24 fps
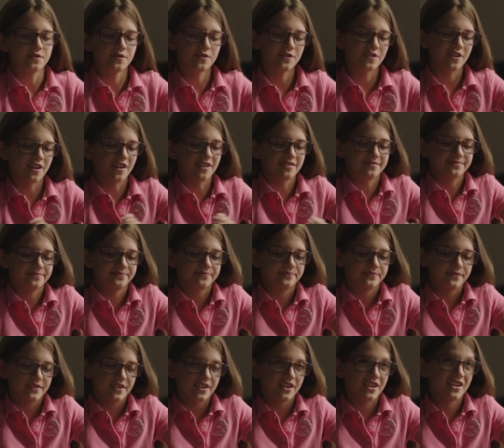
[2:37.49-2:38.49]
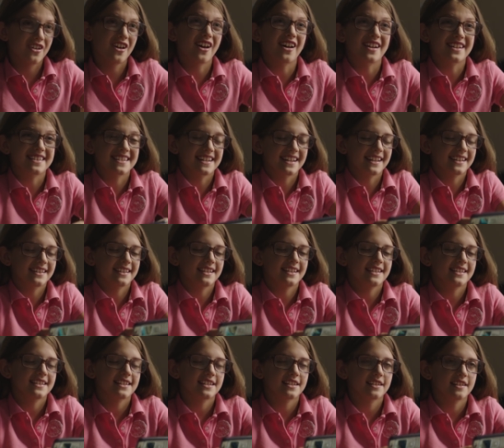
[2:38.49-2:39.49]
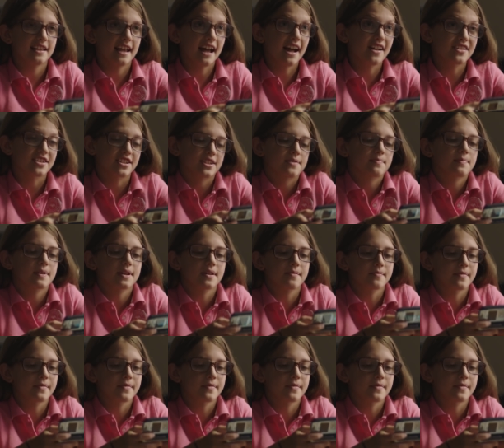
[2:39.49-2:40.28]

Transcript: Hold on, gotta take this. I'll just be